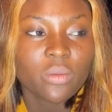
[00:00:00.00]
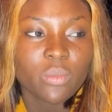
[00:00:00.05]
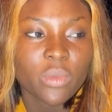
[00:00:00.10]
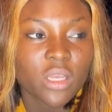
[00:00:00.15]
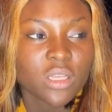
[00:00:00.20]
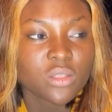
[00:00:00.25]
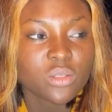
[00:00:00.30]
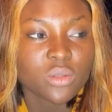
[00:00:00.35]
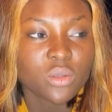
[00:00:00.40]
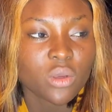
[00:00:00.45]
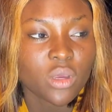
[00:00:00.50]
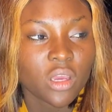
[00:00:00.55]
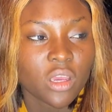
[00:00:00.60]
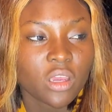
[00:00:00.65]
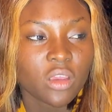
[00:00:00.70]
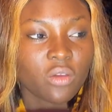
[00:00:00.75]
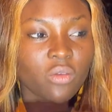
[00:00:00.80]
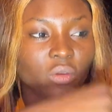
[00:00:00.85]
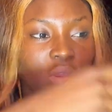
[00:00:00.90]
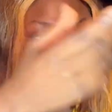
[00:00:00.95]
makes you
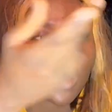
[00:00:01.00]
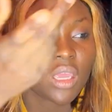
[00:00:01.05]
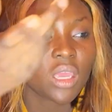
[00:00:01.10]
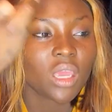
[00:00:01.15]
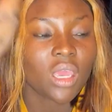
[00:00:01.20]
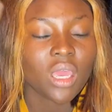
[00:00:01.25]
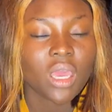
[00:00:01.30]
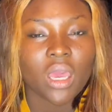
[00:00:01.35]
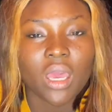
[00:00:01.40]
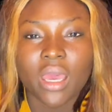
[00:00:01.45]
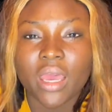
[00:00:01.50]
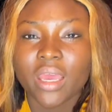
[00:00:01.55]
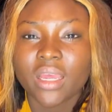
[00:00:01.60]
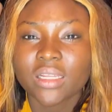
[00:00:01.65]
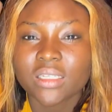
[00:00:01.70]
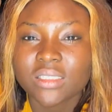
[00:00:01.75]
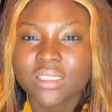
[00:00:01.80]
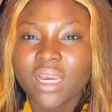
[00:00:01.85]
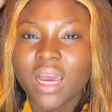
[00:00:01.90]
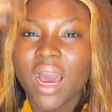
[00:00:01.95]
angry?
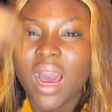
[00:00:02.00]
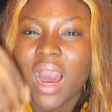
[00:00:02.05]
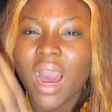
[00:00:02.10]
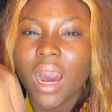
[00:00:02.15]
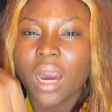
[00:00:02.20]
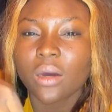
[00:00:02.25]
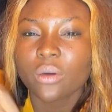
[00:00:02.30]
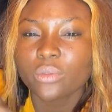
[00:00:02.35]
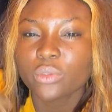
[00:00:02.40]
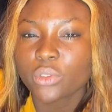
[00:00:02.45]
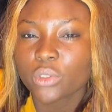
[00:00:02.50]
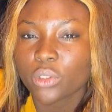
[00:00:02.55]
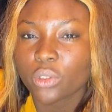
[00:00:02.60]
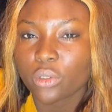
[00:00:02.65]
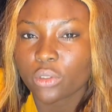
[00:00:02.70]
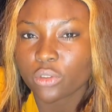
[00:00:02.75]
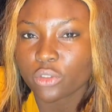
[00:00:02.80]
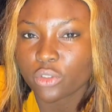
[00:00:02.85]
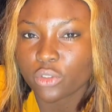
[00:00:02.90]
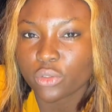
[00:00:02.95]
And how do you
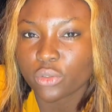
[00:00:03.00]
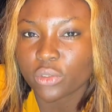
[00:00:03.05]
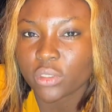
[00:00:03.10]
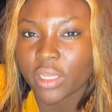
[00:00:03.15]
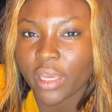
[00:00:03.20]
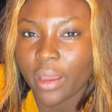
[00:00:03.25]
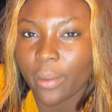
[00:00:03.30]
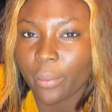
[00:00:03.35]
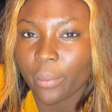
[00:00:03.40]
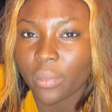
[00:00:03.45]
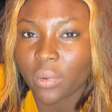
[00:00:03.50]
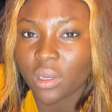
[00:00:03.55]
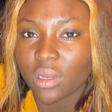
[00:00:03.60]
control them?